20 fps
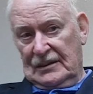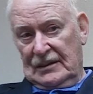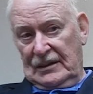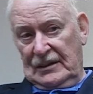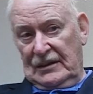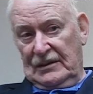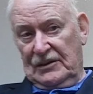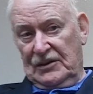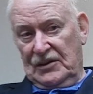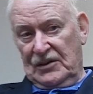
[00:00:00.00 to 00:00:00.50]

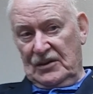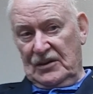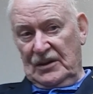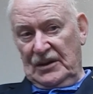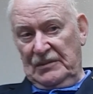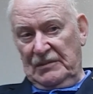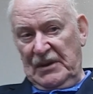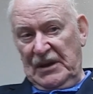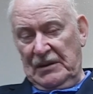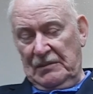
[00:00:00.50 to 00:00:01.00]
It
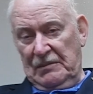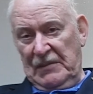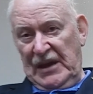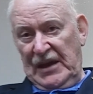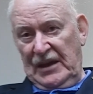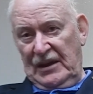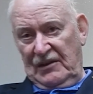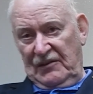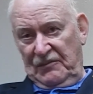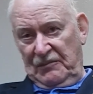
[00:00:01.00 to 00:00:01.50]
certainly made a
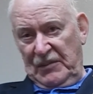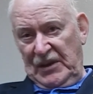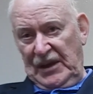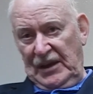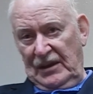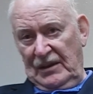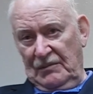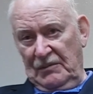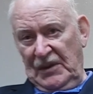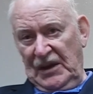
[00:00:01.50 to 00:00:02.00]
man of
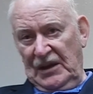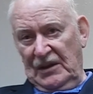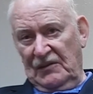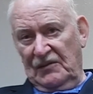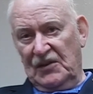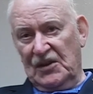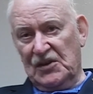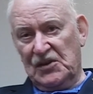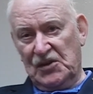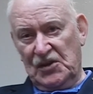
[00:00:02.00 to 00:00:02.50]
me, a man of
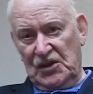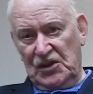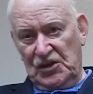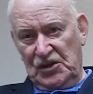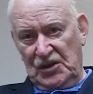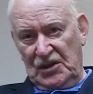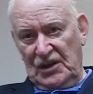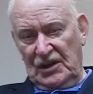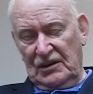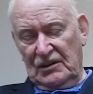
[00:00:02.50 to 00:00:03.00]

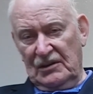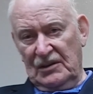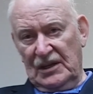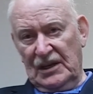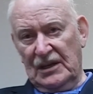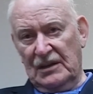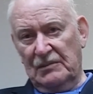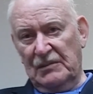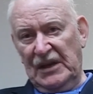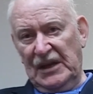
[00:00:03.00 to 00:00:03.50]
decision. I learned how
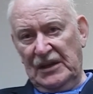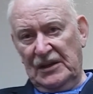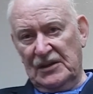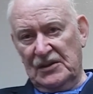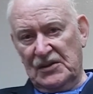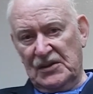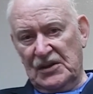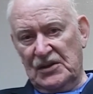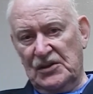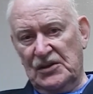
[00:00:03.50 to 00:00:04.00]
to make
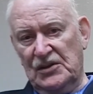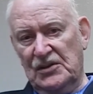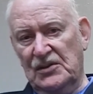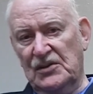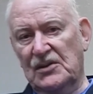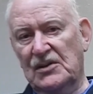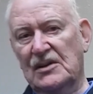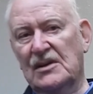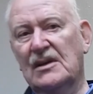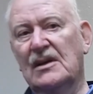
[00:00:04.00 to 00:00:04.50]

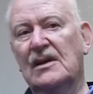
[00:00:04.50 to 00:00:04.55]
decisions.